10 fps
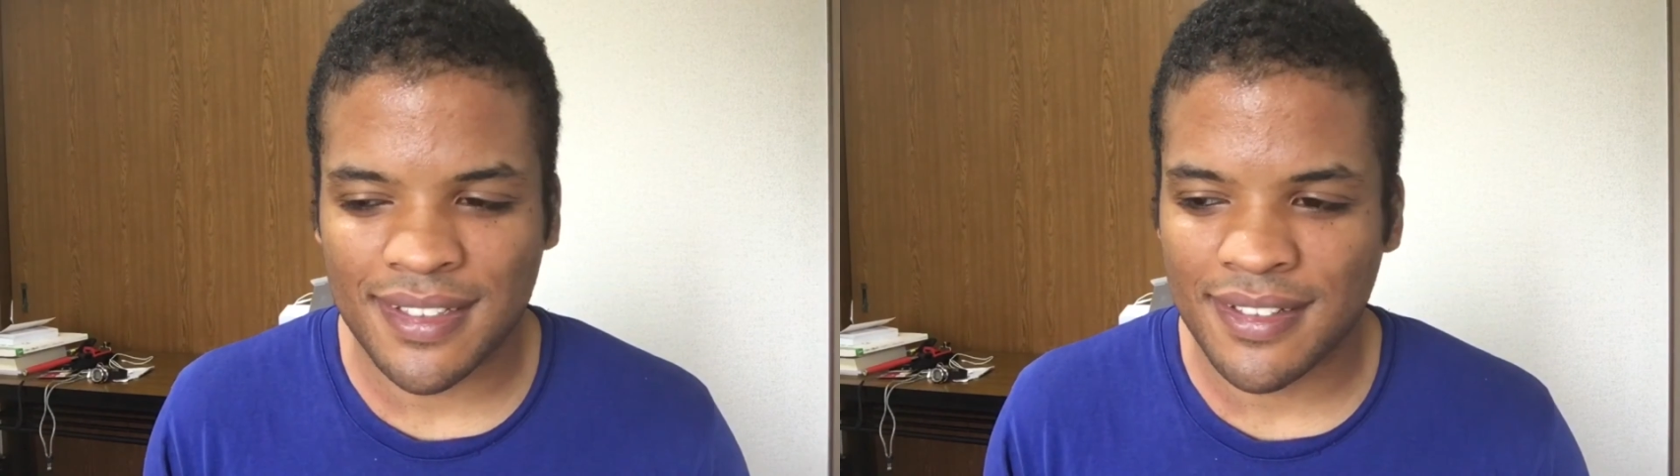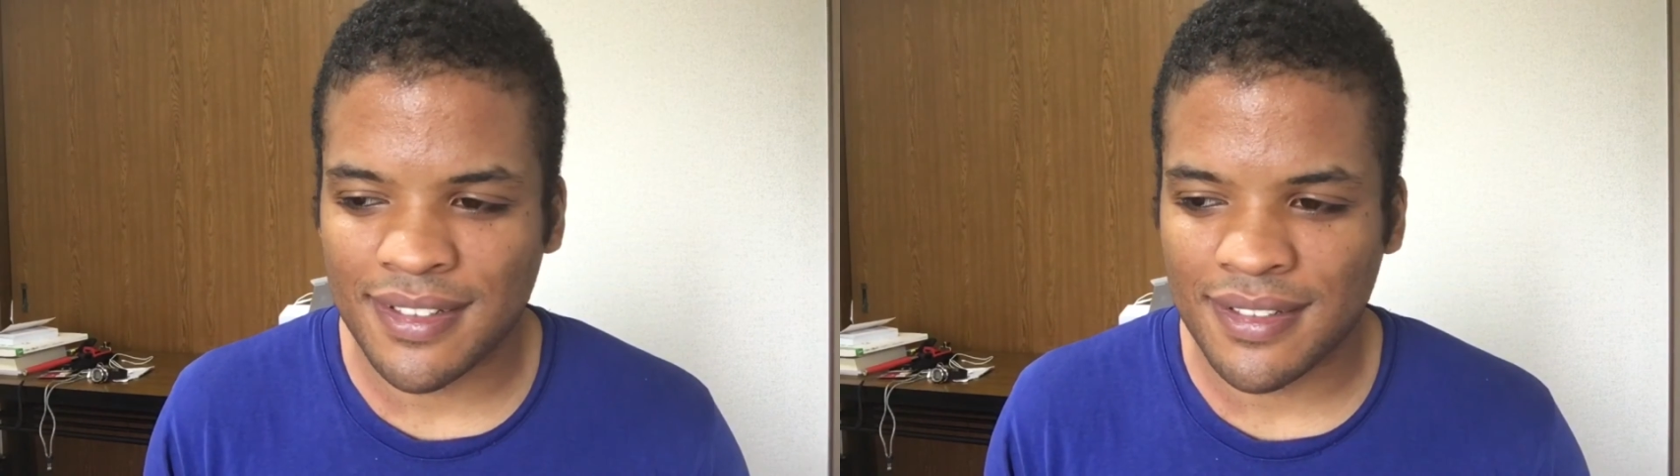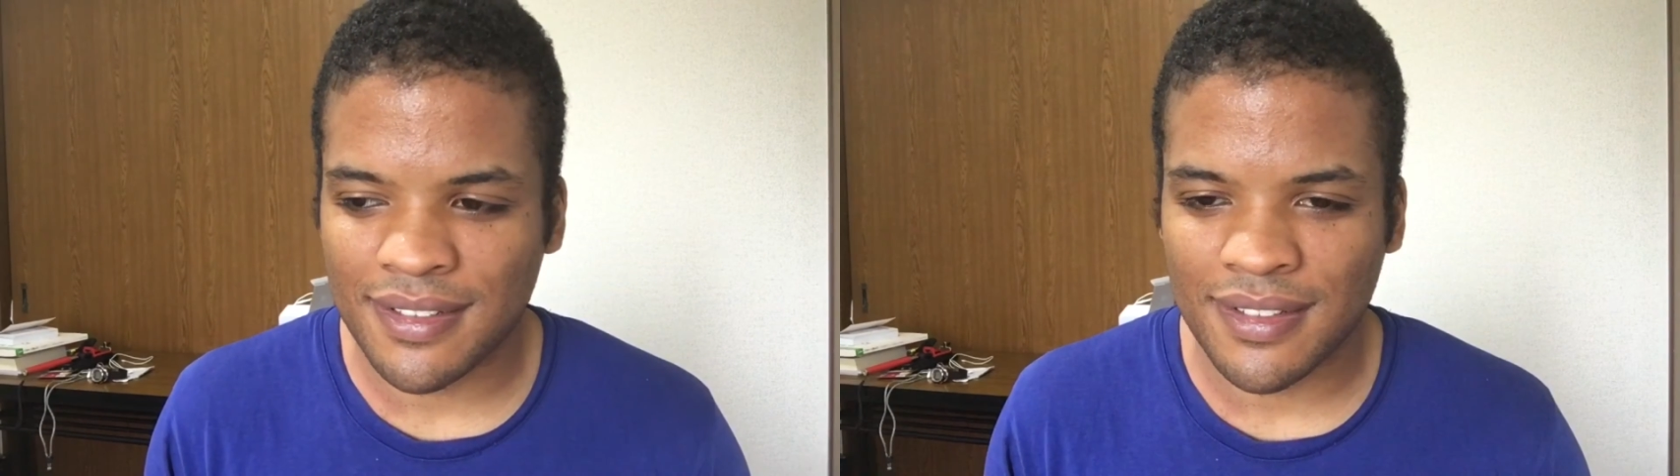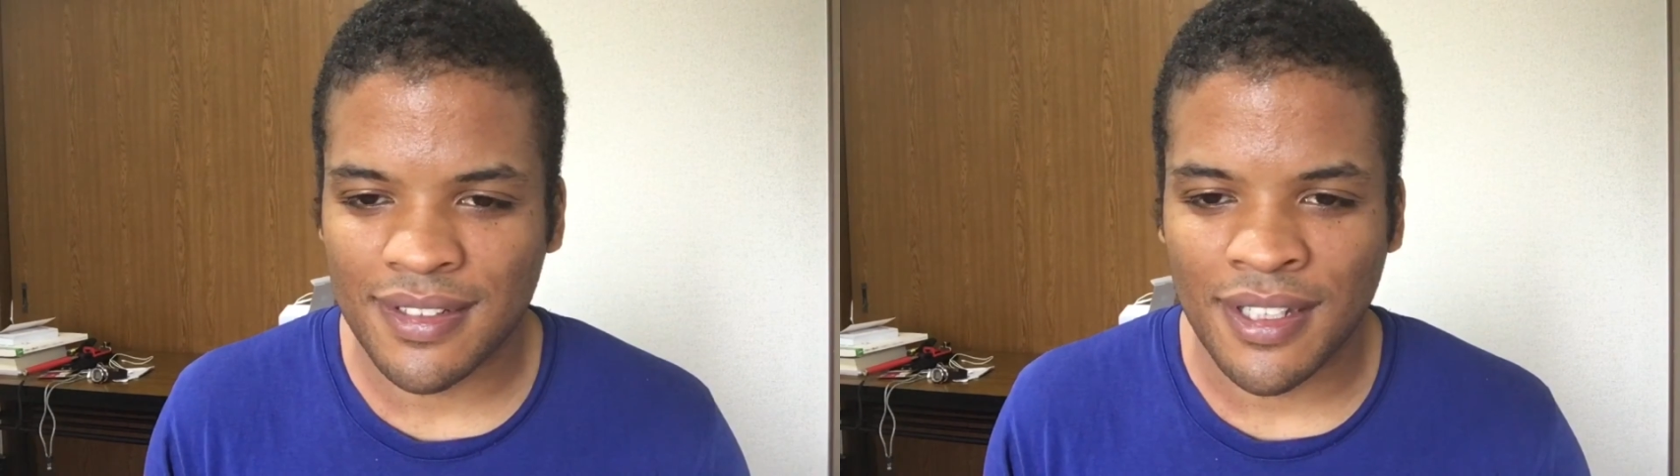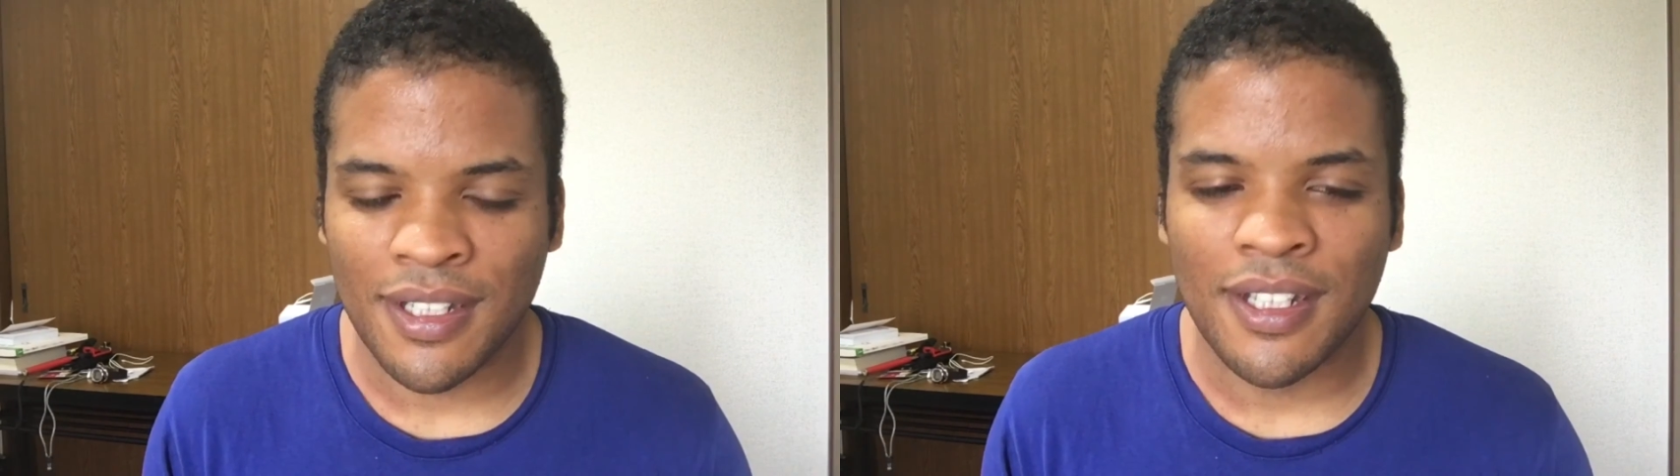Like,
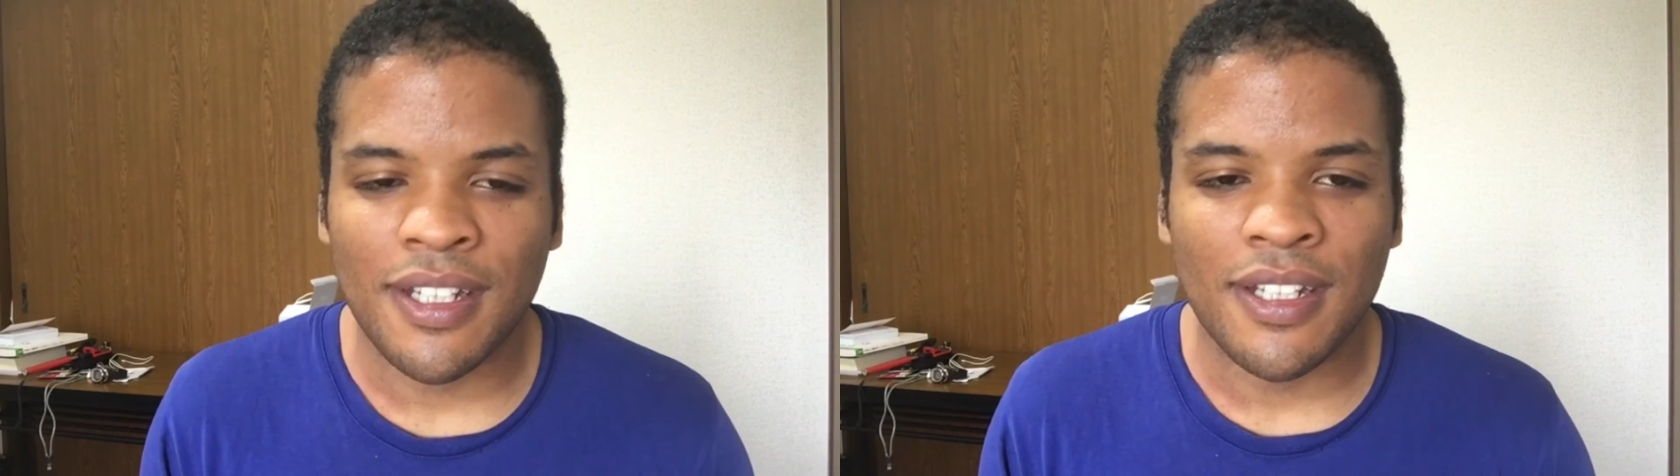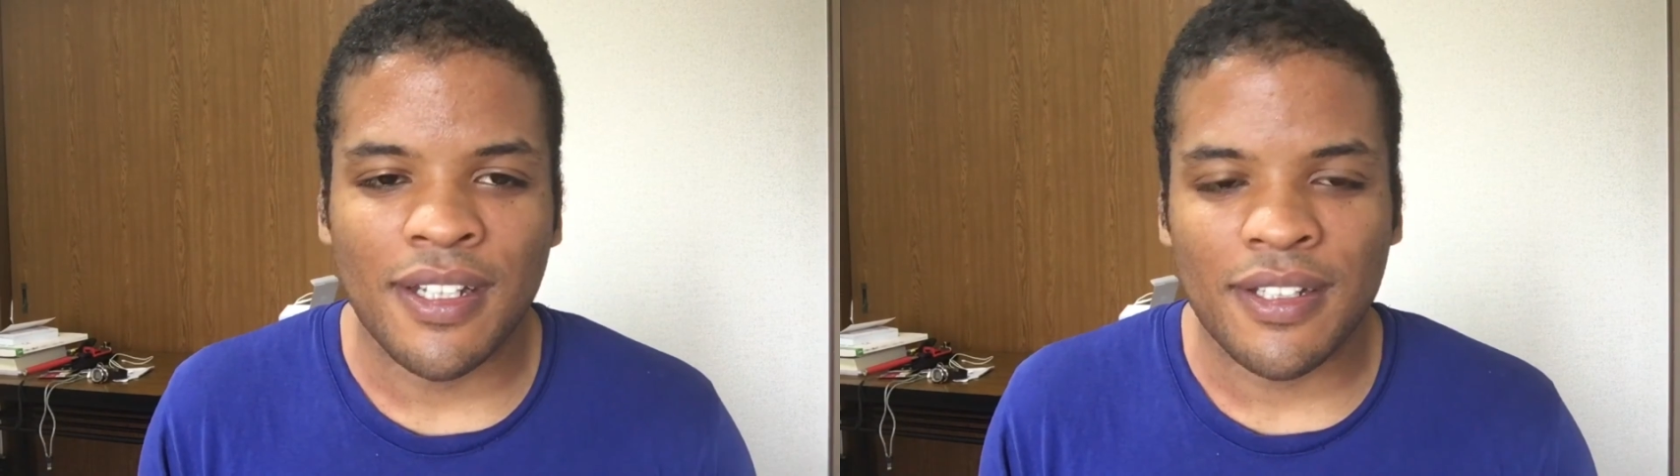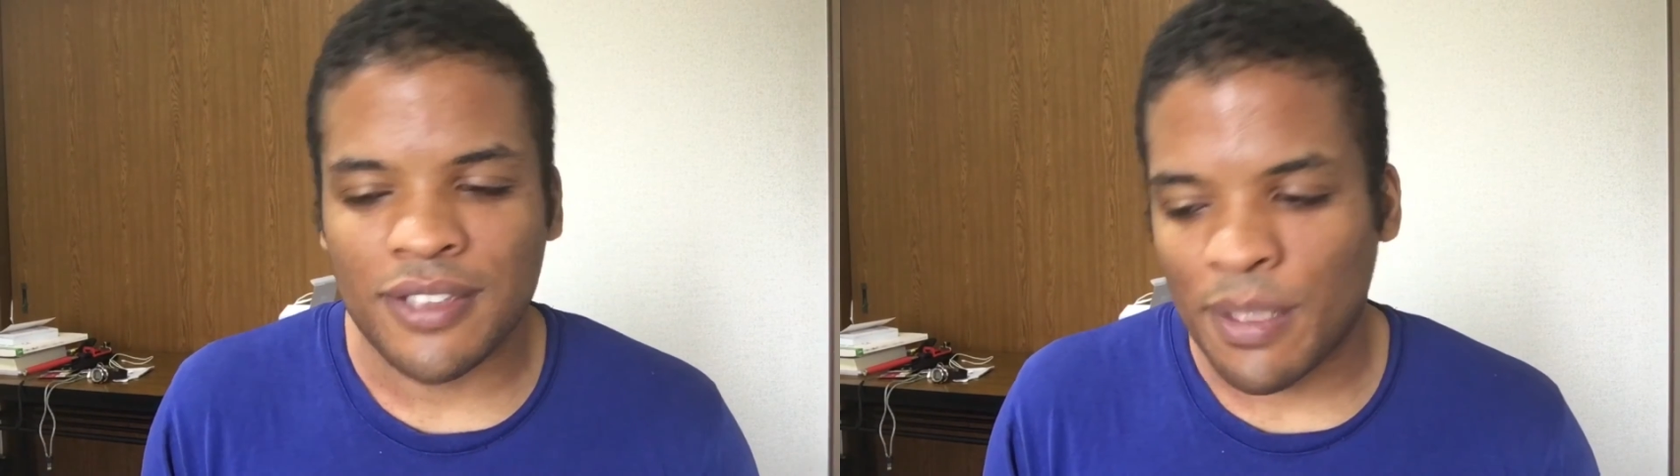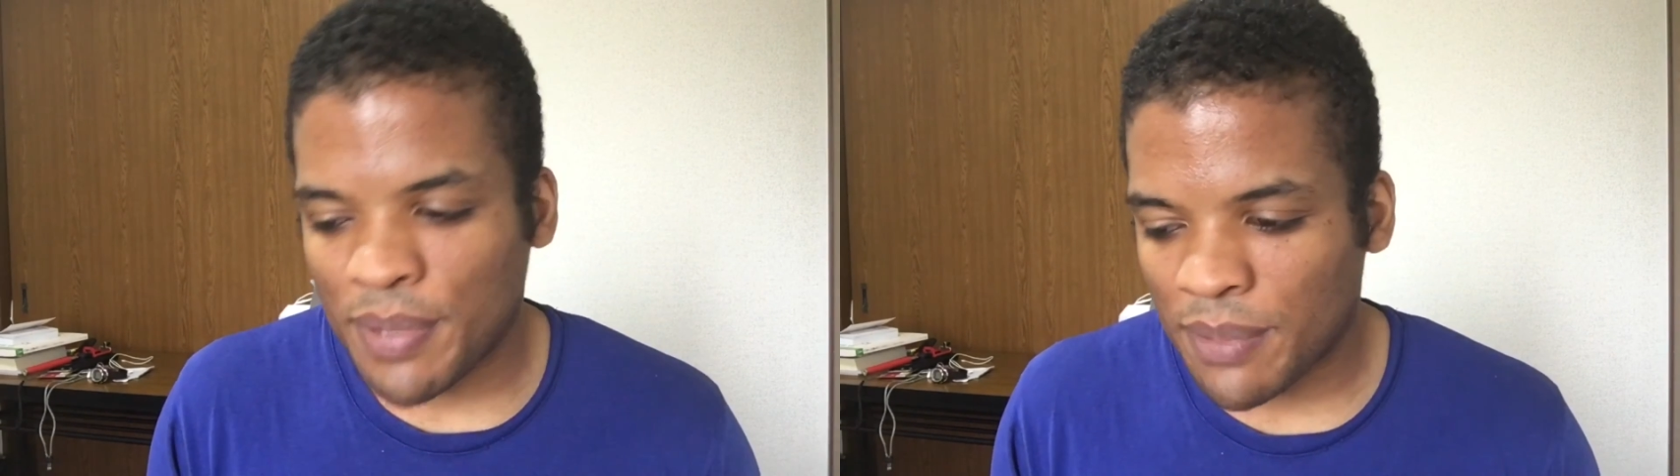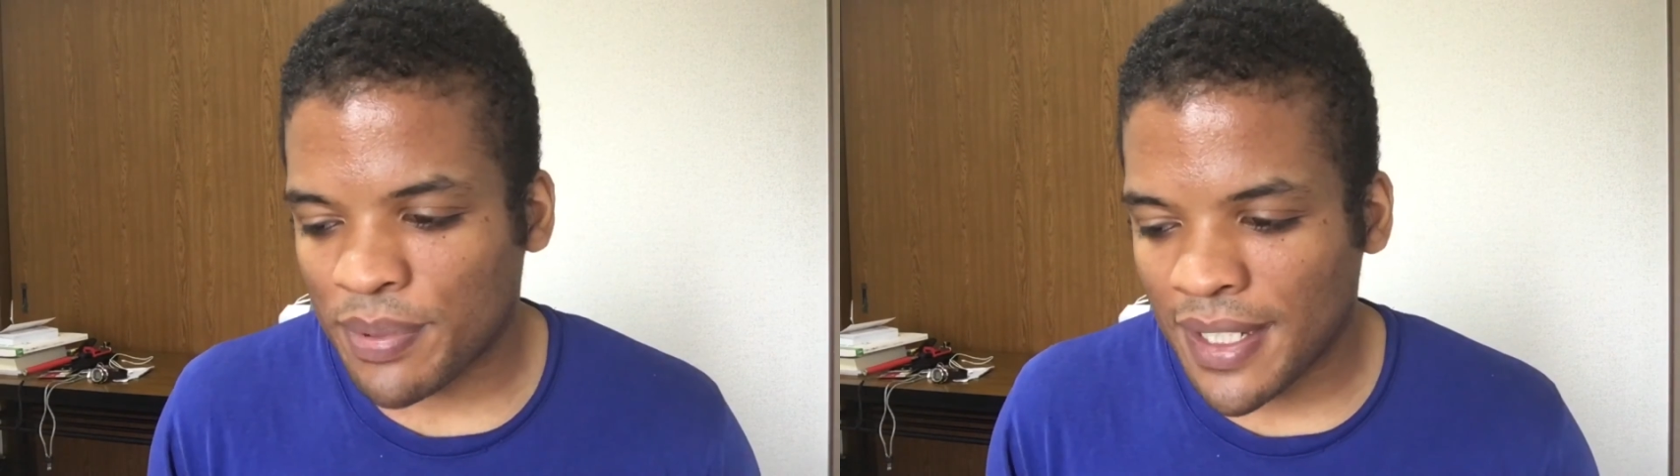so I
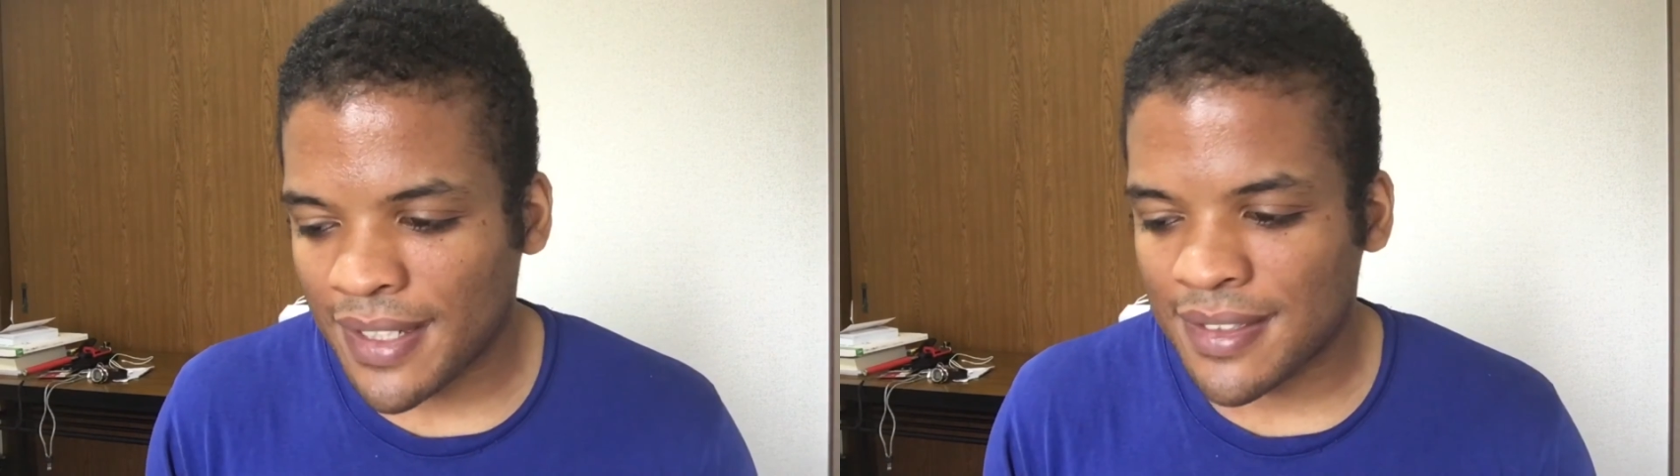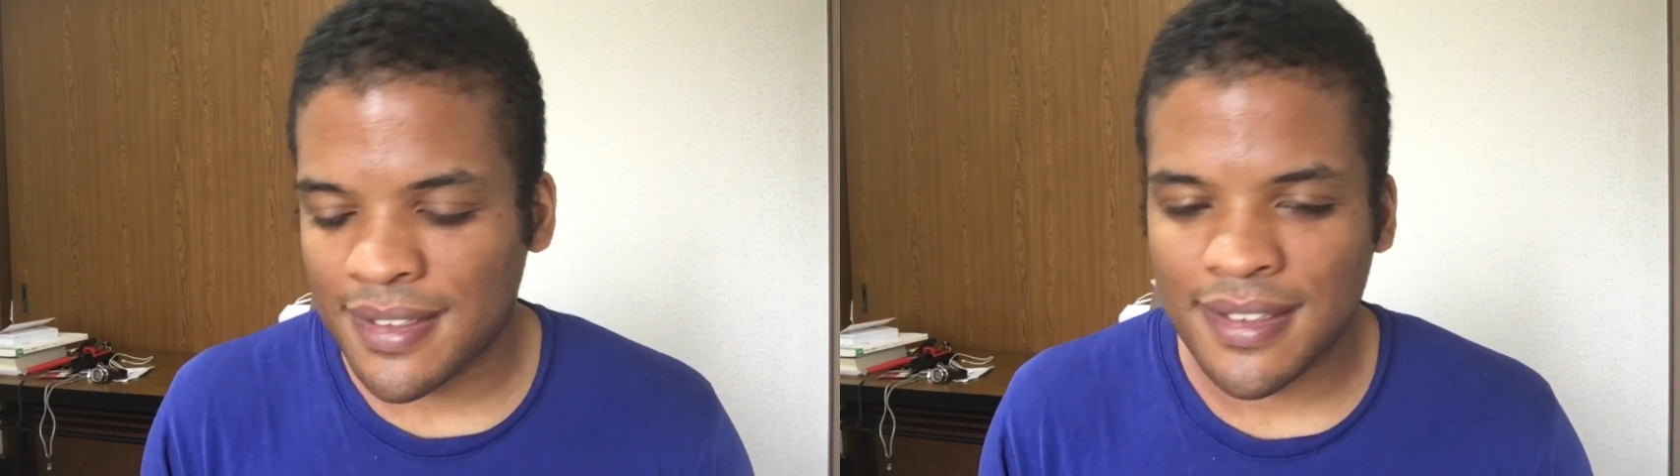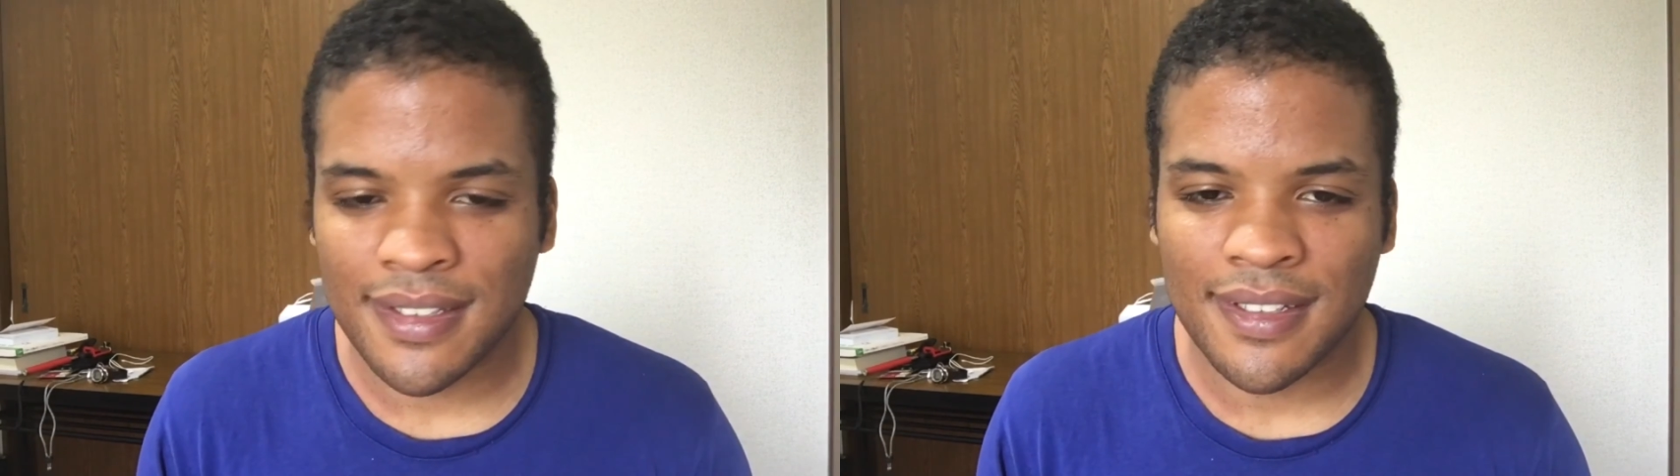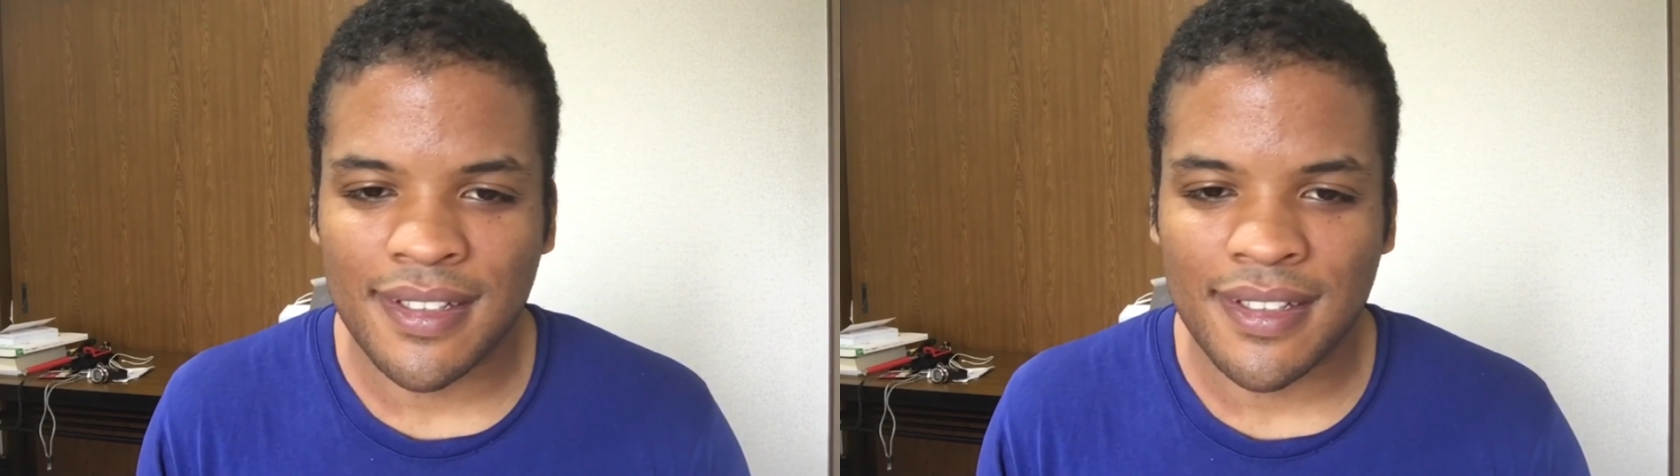pick brakes,